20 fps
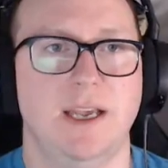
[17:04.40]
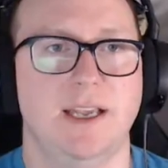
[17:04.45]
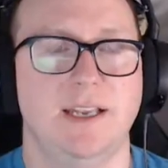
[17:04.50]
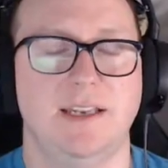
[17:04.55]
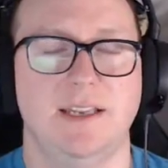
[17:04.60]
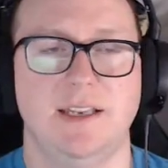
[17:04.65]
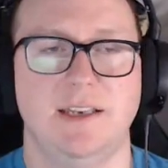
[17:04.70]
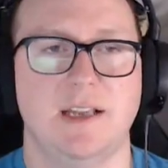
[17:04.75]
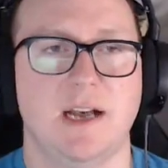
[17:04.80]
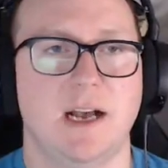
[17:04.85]

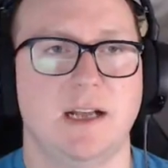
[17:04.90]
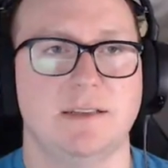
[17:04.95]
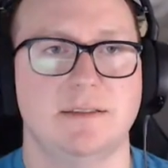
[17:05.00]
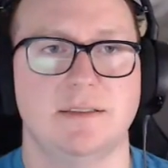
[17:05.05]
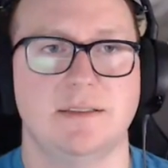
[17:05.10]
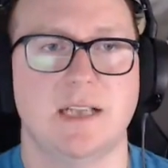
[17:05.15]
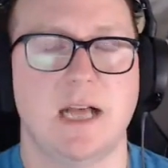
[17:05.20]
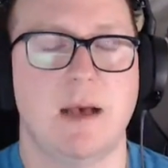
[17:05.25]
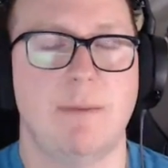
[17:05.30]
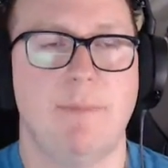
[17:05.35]
did not
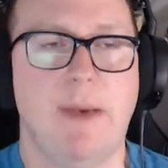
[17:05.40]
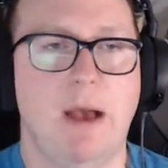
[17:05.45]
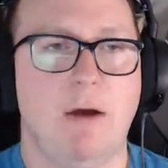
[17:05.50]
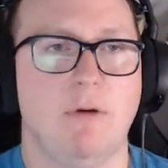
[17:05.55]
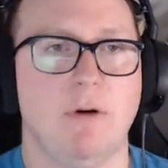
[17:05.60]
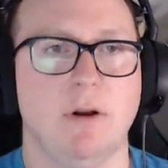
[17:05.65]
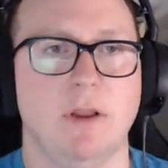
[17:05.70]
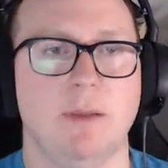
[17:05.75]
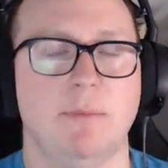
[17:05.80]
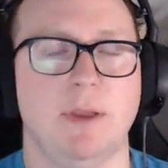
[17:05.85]
stop
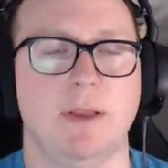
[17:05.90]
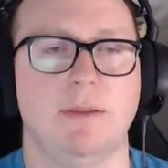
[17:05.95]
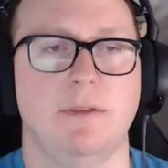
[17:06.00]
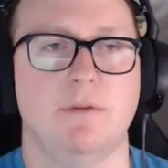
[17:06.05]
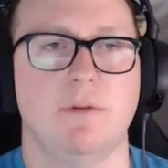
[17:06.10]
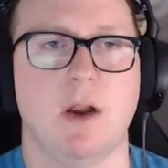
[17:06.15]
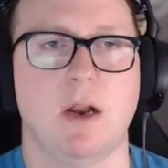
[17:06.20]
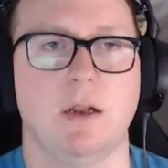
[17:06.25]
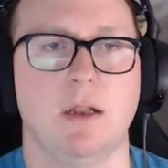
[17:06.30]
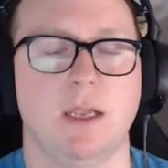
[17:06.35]
power limit
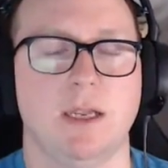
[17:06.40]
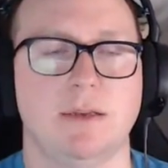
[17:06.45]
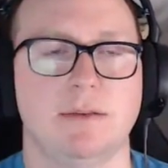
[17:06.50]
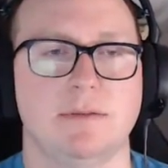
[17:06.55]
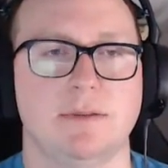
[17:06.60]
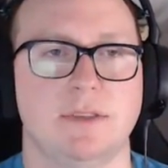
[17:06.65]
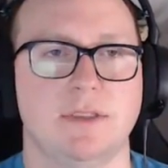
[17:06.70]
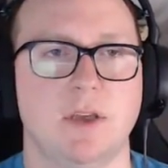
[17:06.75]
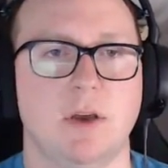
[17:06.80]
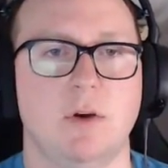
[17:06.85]
throttling.
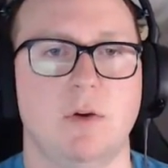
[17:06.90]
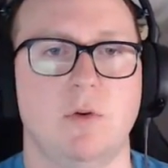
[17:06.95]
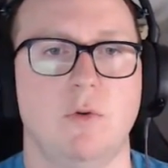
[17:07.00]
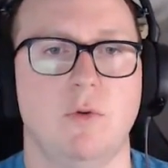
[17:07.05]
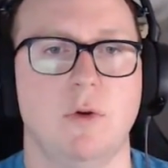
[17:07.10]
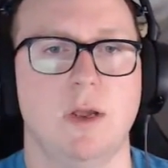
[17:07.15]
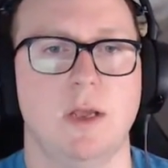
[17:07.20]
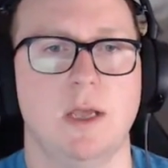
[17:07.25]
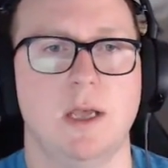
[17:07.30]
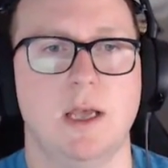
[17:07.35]
So
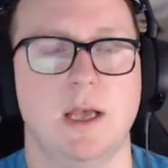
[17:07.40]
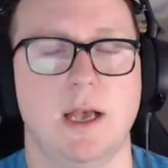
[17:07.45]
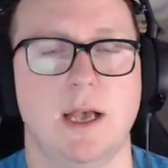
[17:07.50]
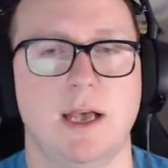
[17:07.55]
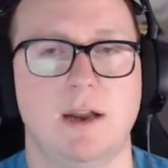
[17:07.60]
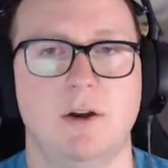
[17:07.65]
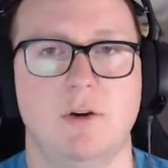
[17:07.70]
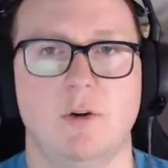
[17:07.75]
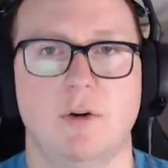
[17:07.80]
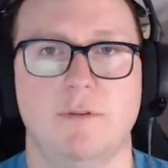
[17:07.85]
I
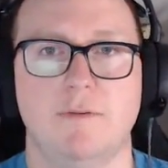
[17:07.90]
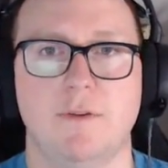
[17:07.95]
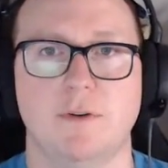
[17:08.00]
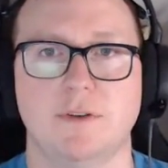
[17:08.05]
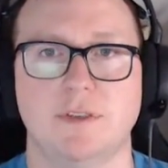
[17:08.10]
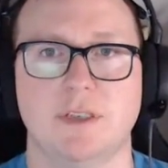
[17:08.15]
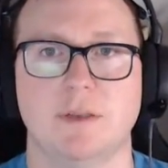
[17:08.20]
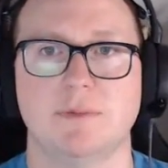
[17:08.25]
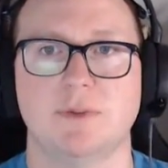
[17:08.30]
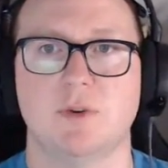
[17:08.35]
don't know if there's
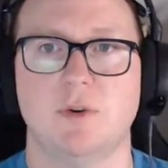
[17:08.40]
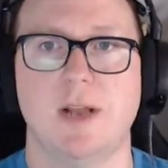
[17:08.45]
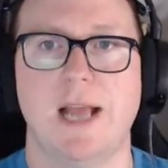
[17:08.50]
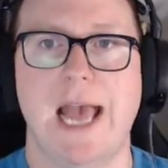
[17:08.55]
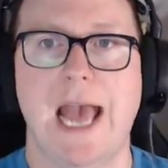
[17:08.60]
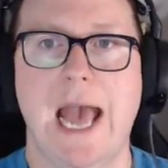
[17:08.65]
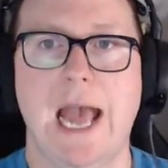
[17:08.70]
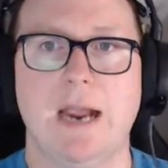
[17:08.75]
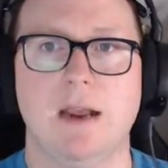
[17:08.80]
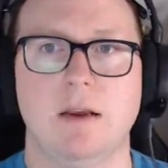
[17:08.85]
some sort of
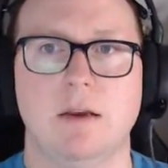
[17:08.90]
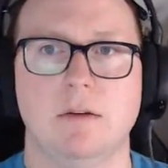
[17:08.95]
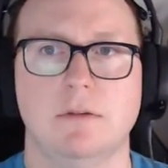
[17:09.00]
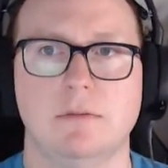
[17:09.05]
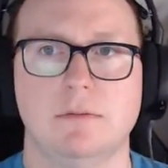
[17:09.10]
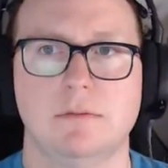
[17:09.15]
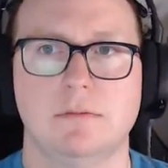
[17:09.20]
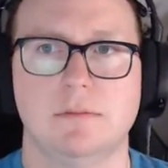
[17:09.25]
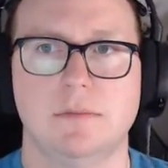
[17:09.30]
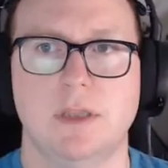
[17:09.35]
hack
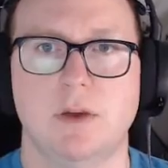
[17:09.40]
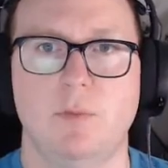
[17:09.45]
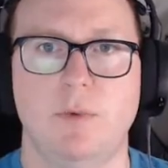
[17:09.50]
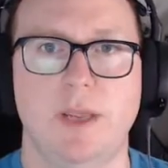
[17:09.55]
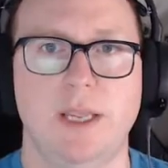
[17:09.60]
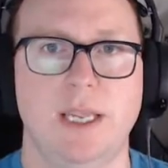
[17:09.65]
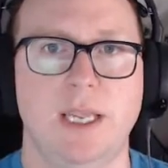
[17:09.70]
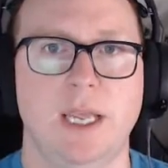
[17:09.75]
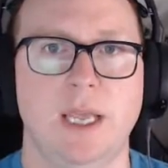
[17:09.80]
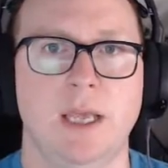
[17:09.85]
that
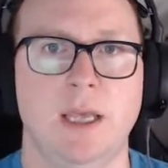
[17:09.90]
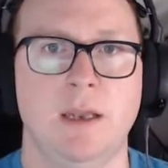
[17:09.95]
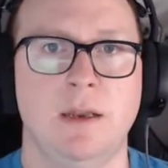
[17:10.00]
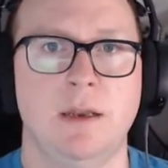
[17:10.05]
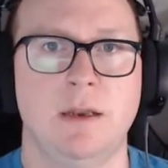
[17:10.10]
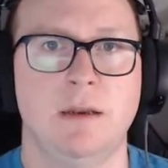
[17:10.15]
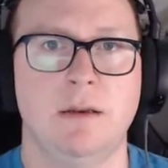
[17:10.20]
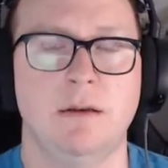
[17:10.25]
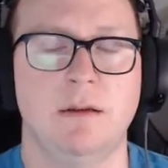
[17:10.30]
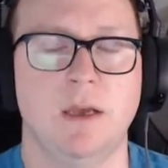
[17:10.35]
we can